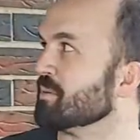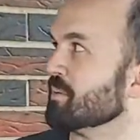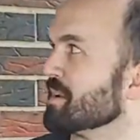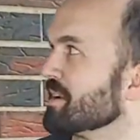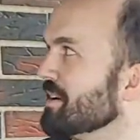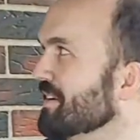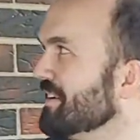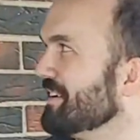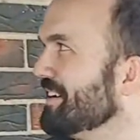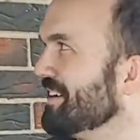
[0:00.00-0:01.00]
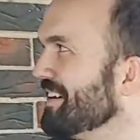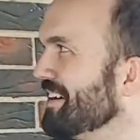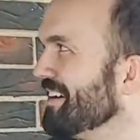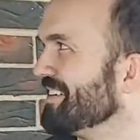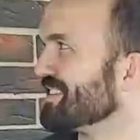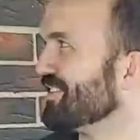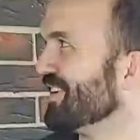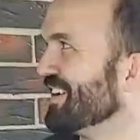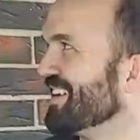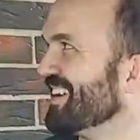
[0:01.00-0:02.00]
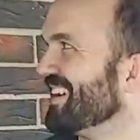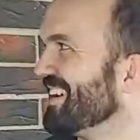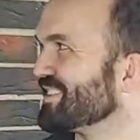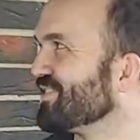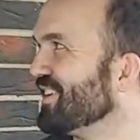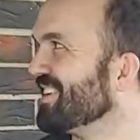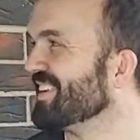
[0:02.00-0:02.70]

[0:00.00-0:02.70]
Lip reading: a minute ago. It's fine. It's fine.